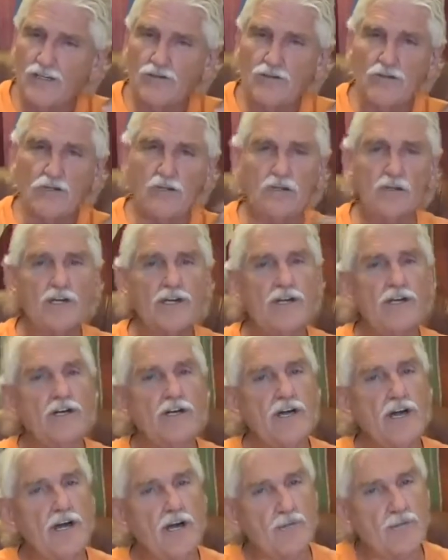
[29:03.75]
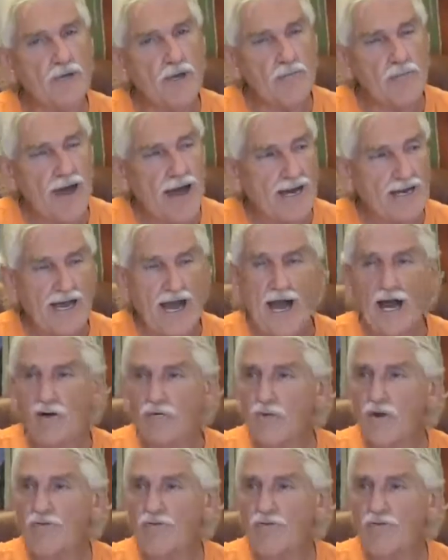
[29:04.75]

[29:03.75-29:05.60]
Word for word: We're only here to help you back out.